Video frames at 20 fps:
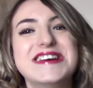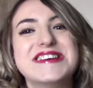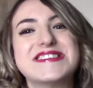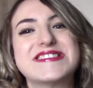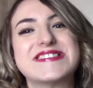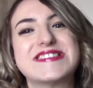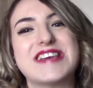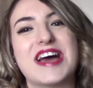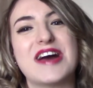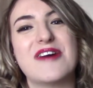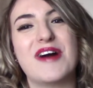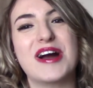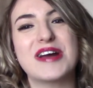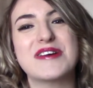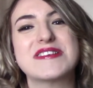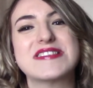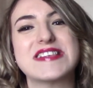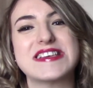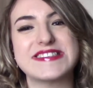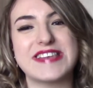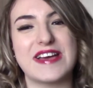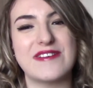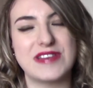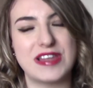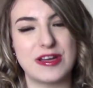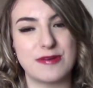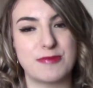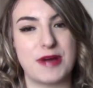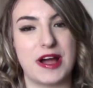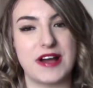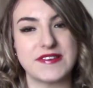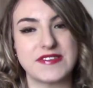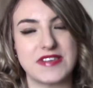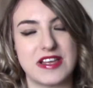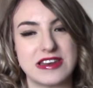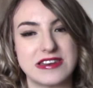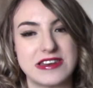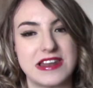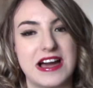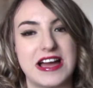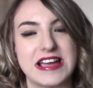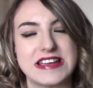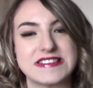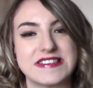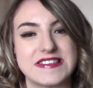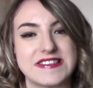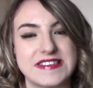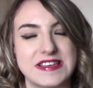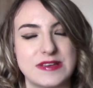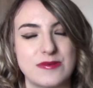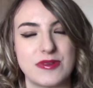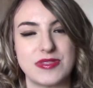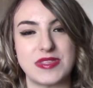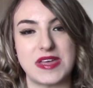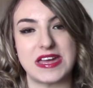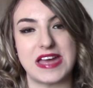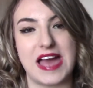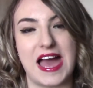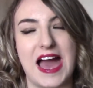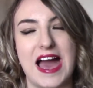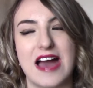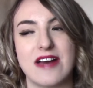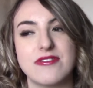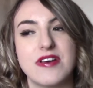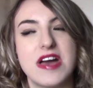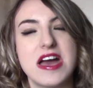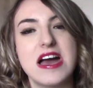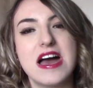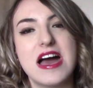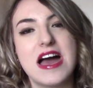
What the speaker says: So I always like to have a little browse online to see what they have,